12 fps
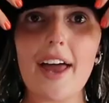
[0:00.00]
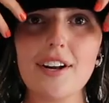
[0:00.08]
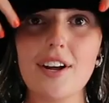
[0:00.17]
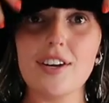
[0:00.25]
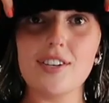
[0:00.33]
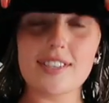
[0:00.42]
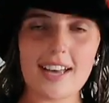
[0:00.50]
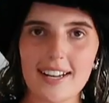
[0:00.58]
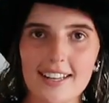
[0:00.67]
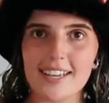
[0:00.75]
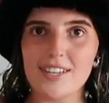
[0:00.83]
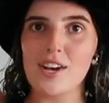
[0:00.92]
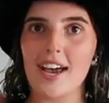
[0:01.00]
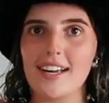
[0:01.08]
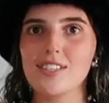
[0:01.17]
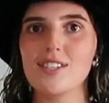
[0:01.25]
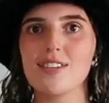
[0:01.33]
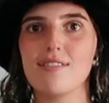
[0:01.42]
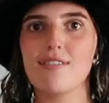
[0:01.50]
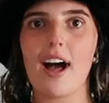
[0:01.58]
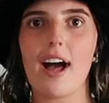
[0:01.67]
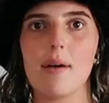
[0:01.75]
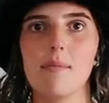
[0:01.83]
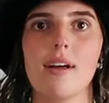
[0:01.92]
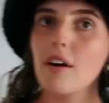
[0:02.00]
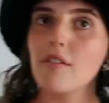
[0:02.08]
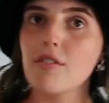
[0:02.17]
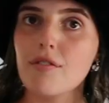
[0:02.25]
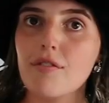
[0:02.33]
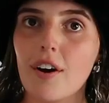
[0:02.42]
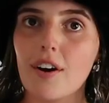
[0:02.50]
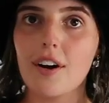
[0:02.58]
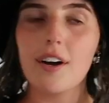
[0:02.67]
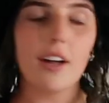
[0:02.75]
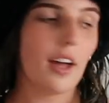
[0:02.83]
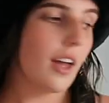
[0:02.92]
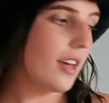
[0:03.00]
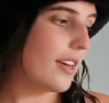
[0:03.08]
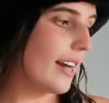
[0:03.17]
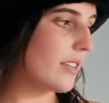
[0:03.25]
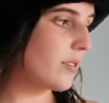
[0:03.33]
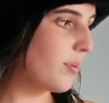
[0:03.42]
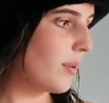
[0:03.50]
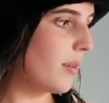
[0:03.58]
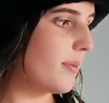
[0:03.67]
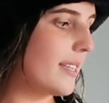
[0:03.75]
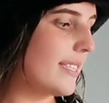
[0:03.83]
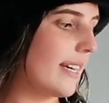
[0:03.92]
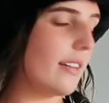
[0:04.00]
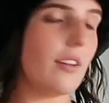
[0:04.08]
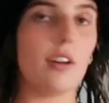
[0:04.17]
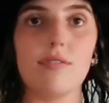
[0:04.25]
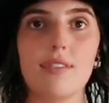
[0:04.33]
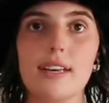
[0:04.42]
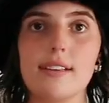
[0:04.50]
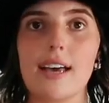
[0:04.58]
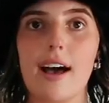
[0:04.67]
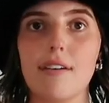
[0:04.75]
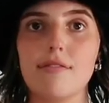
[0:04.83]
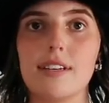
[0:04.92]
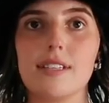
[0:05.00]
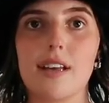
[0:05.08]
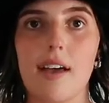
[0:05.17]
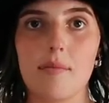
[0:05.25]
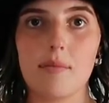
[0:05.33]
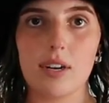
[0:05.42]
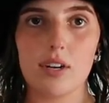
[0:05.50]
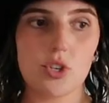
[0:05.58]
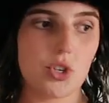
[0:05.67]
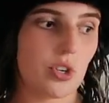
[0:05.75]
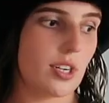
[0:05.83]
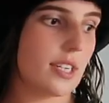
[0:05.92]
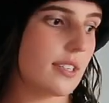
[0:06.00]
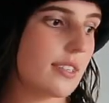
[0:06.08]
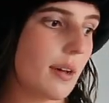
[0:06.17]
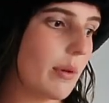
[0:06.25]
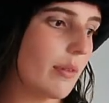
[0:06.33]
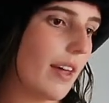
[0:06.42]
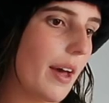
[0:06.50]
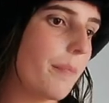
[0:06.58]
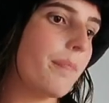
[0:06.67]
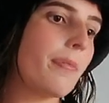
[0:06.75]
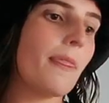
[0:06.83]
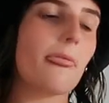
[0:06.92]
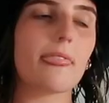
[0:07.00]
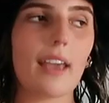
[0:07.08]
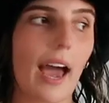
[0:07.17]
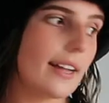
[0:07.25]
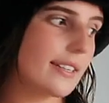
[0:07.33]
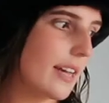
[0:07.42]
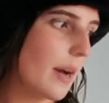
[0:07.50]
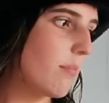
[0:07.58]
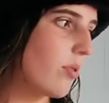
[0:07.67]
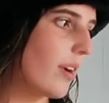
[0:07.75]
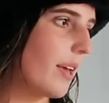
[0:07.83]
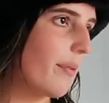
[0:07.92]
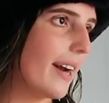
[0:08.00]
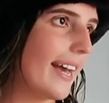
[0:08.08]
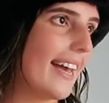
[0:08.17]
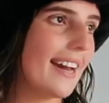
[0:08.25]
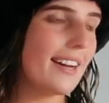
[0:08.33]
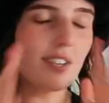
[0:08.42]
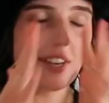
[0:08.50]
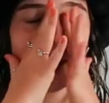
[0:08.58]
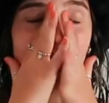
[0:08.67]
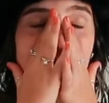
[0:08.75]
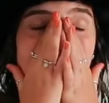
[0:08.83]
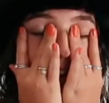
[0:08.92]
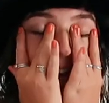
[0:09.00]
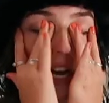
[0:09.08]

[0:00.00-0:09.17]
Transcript: I don't know, just kind of like change the vibe of the photo. You guys will probably see a lot of these outfits. I am gonna shoot in some of them at some point when I get a chance.